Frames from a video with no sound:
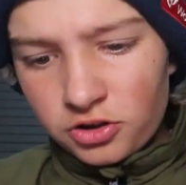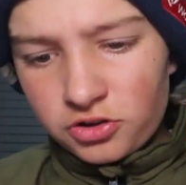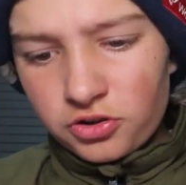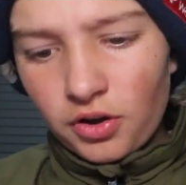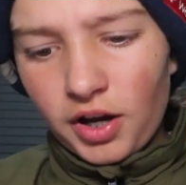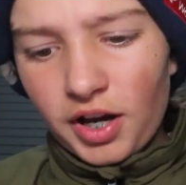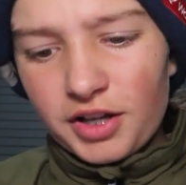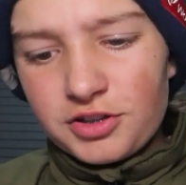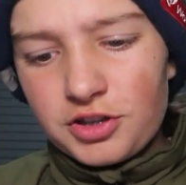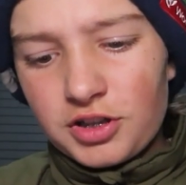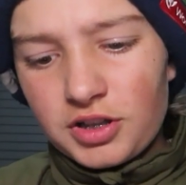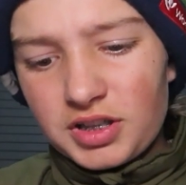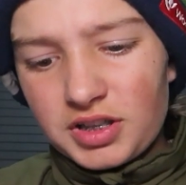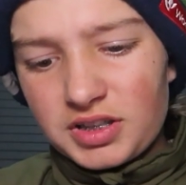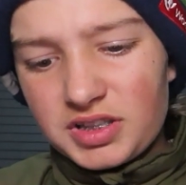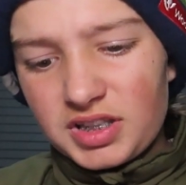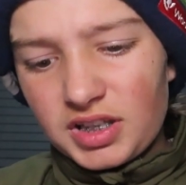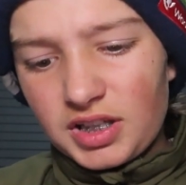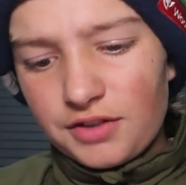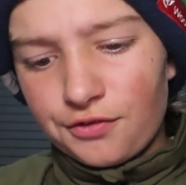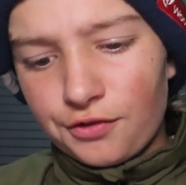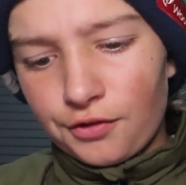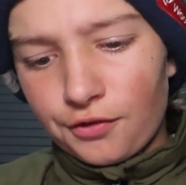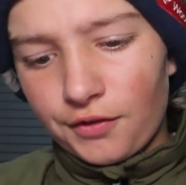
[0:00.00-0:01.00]
So as you can
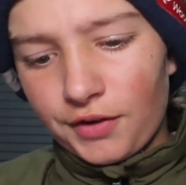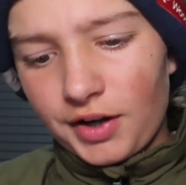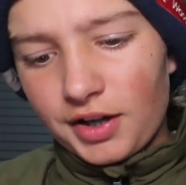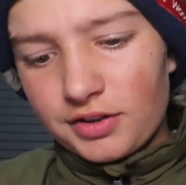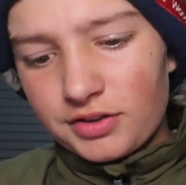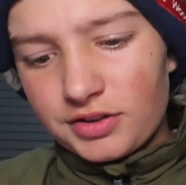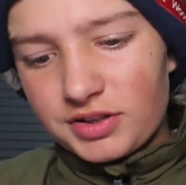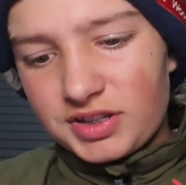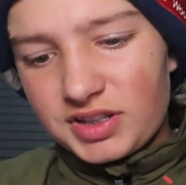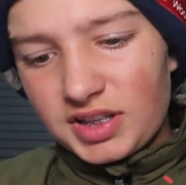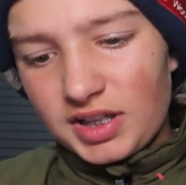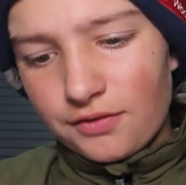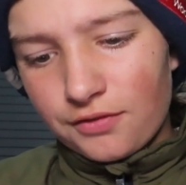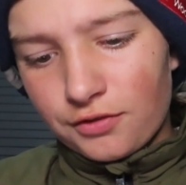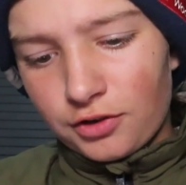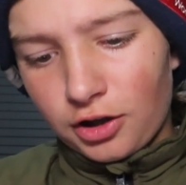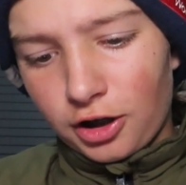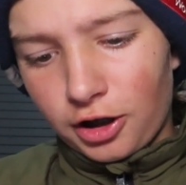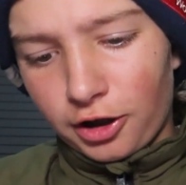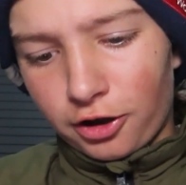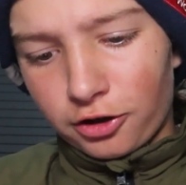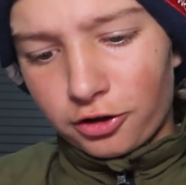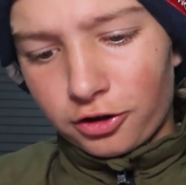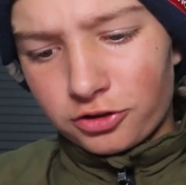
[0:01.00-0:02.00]
see, for round
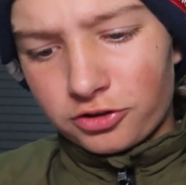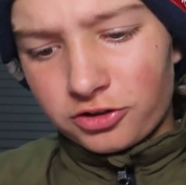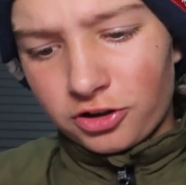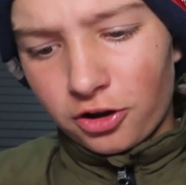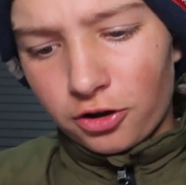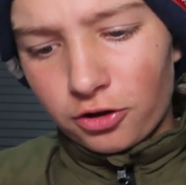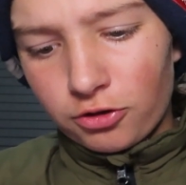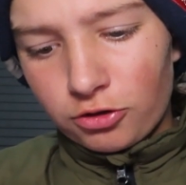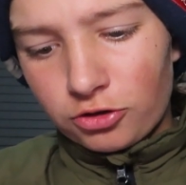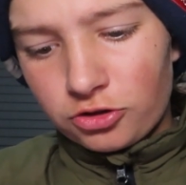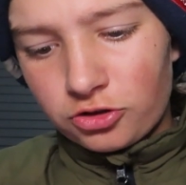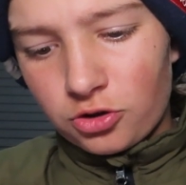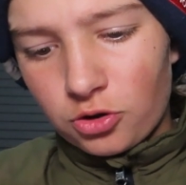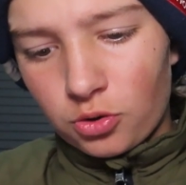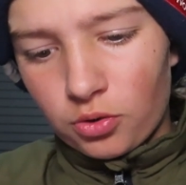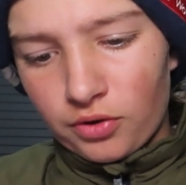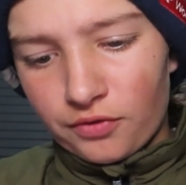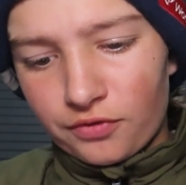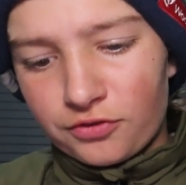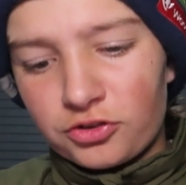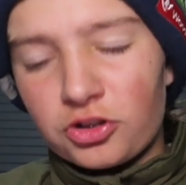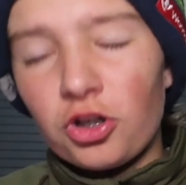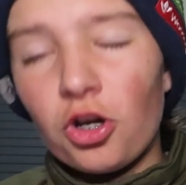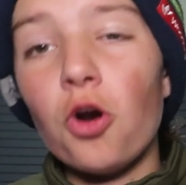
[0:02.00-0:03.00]
7 I got a total
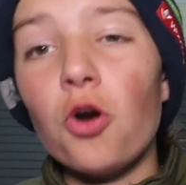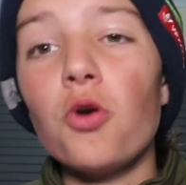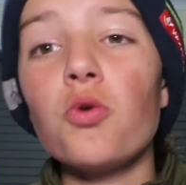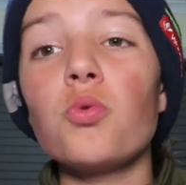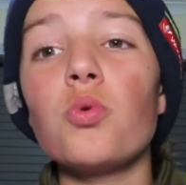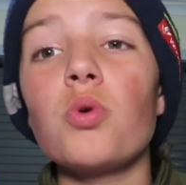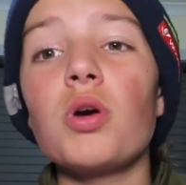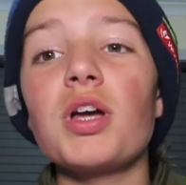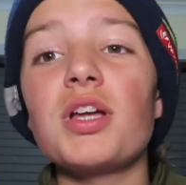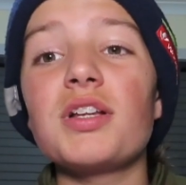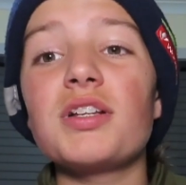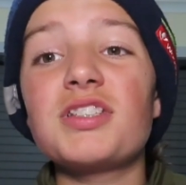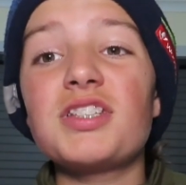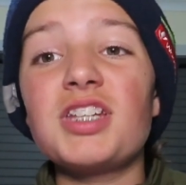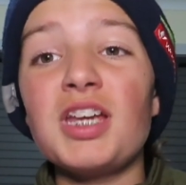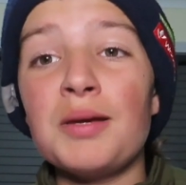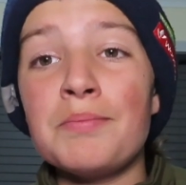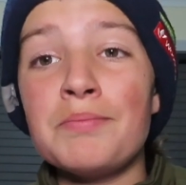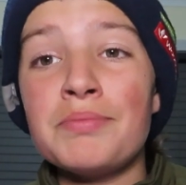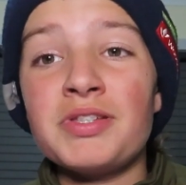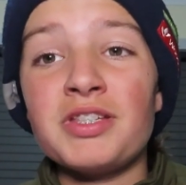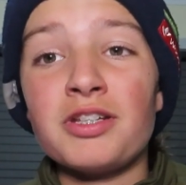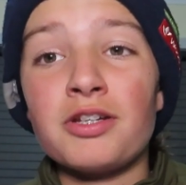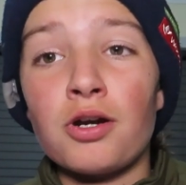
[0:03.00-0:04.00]
score of 2
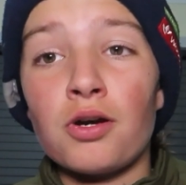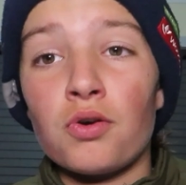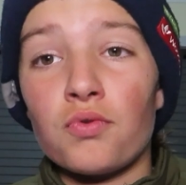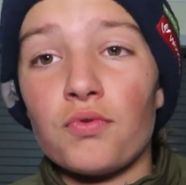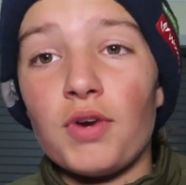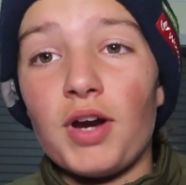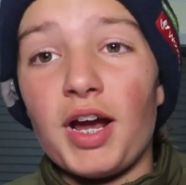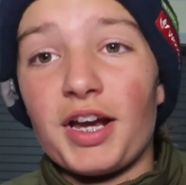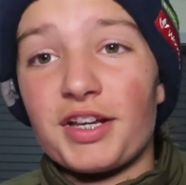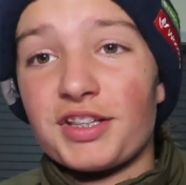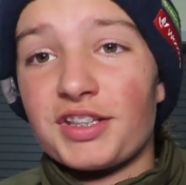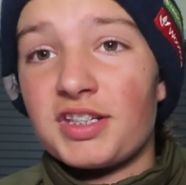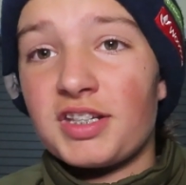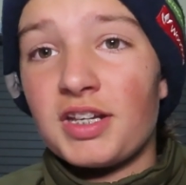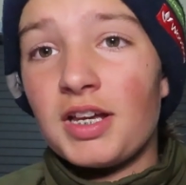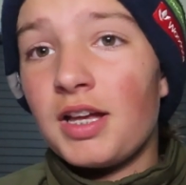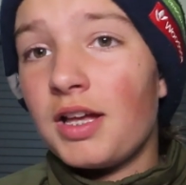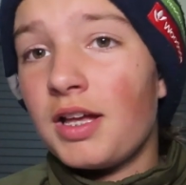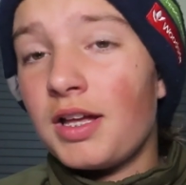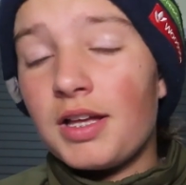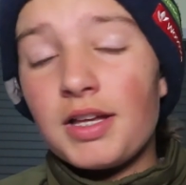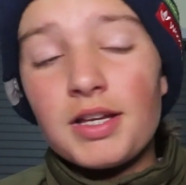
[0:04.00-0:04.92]
tips correct.